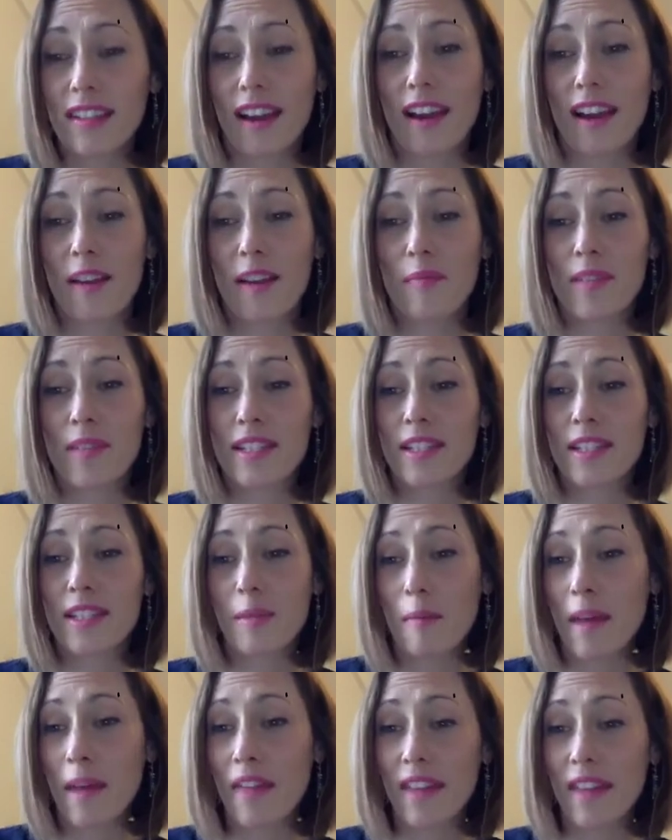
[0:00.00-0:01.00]
There's some
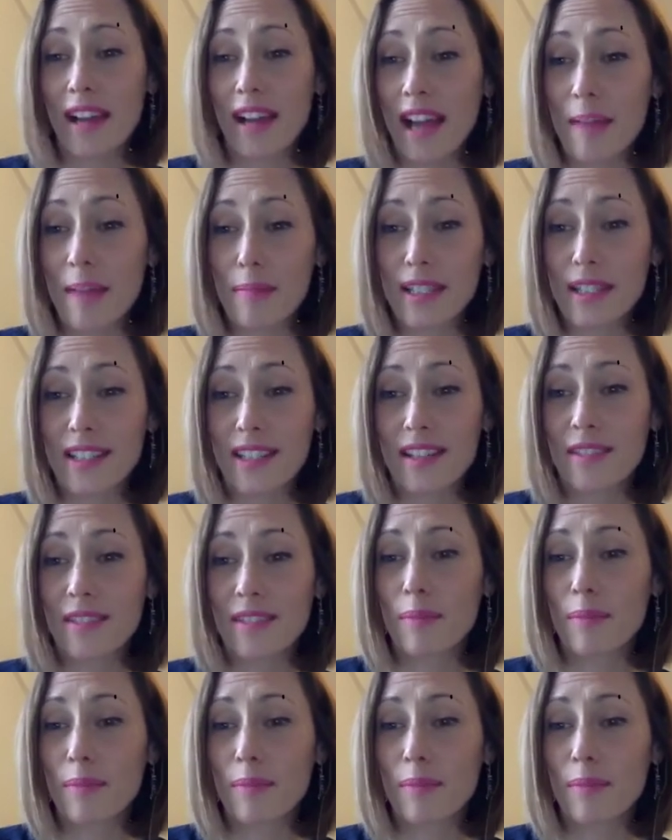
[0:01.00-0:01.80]
amount that can be done,